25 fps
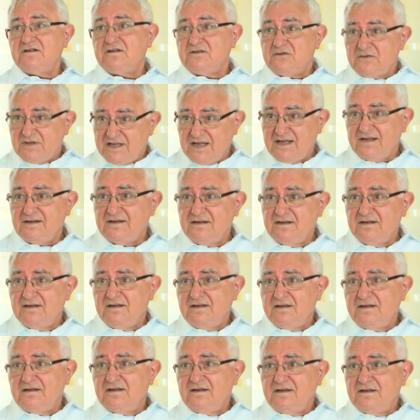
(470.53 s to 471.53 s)
Okay.
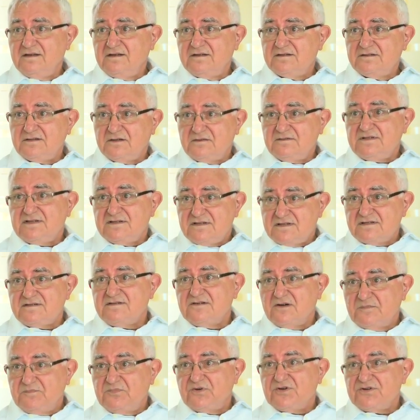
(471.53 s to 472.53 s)
So this is
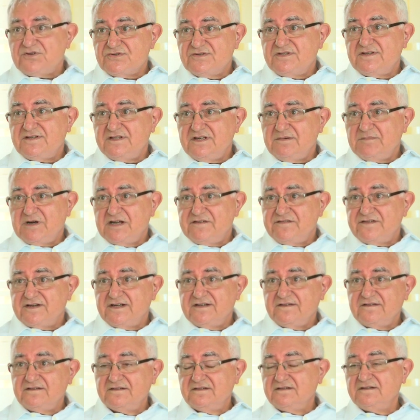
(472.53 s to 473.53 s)
the opportunity, my
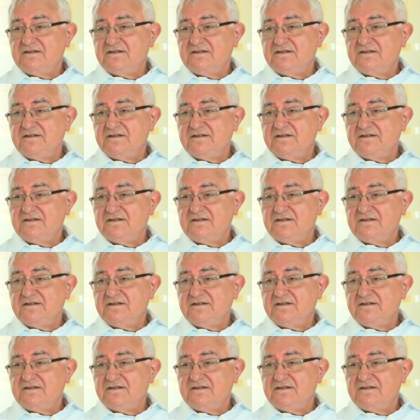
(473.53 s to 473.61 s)
friend.